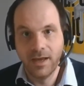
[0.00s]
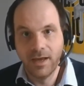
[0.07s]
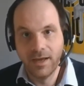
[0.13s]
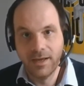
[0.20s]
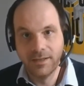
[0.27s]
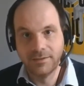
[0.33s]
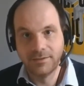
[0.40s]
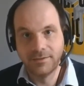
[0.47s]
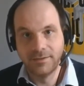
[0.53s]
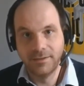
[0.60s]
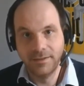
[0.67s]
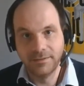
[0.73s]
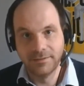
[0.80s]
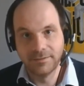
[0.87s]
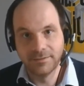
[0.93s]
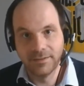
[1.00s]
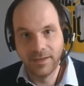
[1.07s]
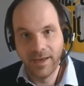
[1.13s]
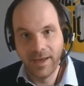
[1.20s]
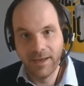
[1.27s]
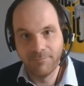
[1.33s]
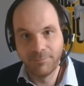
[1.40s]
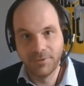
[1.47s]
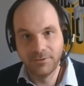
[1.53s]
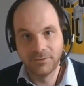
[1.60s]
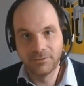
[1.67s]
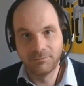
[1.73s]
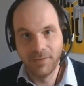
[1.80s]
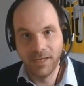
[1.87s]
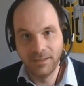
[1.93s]
And this
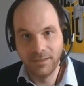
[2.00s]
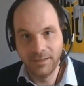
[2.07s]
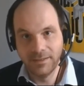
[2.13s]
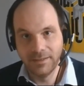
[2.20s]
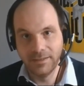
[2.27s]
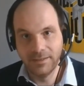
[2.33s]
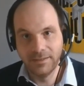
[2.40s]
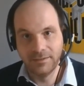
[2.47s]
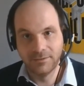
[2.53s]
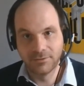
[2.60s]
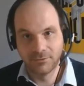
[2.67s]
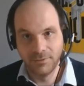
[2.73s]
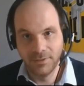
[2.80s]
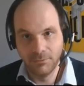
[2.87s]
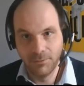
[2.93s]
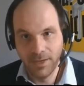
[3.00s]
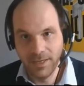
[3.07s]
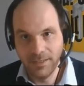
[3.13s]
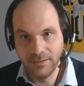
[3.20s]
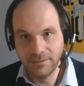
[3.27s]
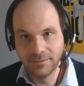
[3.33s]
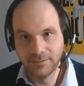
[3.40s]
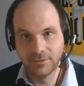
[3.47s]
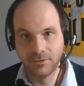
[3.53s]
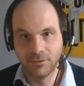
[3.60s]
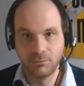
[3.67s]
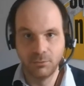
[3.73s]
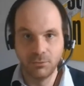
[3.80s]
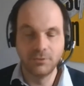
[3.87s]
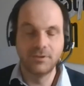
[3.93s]
happens mainly in three ways, or
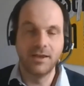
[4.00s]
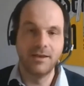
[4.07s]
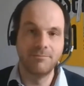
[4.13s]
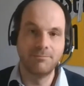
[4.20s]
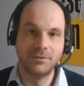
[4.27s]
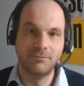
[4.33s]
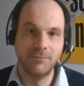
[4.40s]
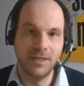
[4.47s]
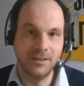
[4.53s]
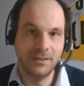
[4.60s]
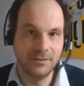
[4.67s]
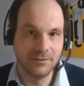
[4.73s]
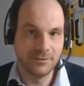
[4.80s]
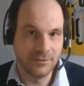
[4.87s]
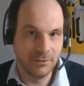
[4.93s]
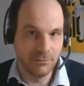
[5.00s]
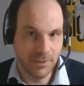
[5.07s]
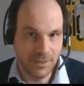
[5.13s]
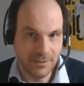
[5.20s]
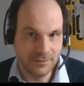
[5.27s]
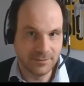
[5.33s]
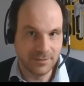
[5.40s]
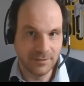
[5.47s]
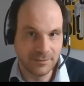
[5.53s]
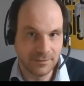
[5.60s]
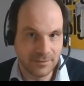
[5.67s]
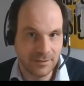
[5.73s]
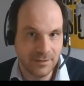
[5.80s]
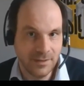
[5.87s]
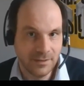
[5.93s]
would happen mainly in three ways,
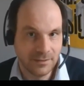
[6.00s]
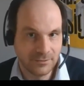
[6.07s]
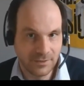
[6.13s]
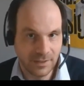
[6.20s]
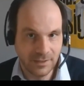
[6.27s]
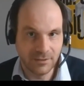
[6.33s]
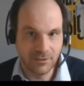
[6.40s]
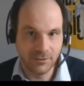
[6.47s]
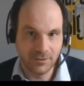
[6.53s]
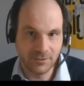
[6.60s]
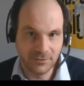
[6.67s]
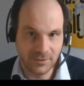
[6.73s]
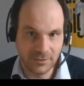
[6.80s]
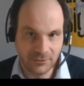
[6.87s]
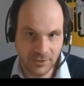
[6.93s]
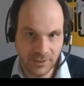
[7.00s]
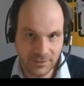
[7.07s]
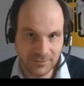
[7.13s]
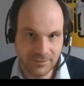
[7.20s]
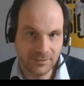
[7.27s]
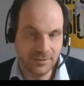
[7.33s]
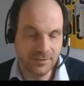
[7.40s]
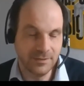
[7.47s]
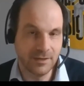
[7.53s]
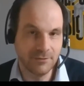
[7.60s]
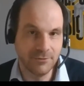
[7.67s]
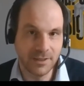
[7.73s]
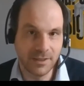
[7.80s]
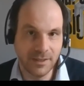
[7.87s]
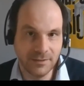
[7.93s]
as stakeholders suggested in
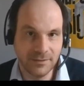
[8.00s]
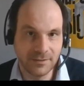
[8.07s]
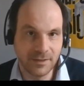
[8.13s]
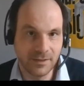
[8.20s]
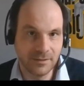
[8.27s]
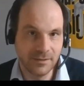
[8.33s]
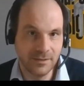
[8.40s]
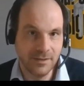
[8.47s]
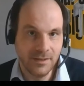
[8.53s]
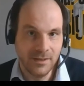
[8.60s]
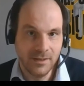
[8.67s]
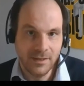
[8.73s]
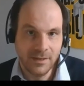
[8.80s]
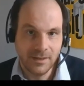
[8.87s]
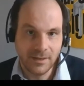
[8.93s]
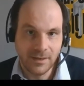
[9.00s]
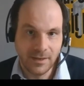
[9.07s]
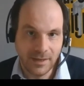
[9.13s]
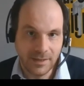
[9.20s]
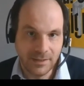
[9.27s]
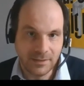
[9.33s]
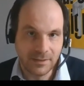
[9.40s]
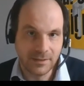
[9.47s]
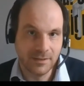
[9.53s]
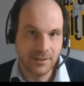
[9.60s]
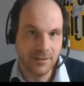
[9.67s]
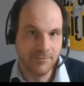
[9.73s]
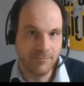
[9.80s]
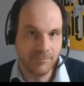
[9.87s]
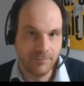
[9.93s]
our case study. Like
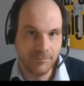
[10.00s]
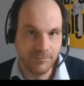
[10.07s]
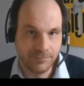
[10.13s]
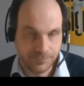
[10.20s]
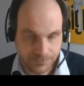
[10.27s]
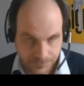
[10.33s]
um,